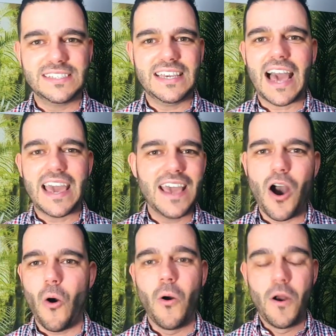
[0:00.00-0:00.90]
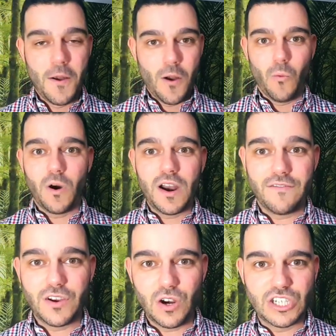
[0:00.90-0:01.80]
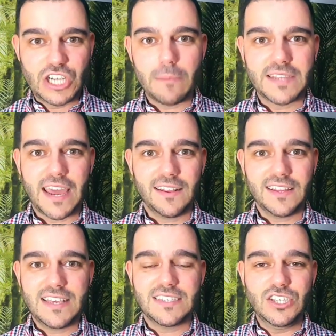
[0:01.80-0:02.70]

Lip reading: CIO, whatever your job title is,